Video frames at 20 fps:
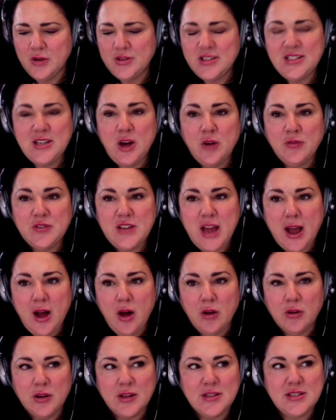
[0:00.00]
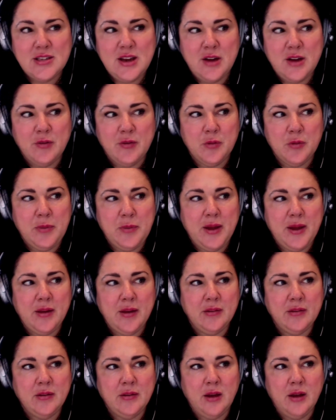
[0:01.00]
self doubt has never
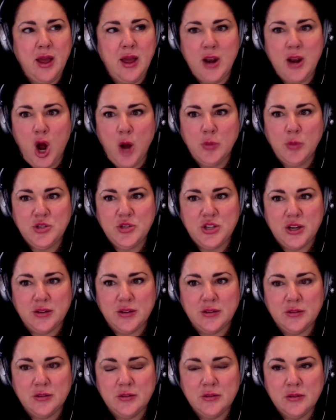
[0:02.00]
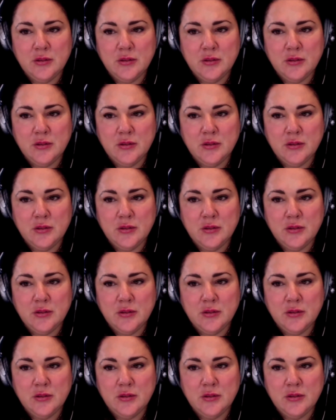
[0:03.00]
been an option.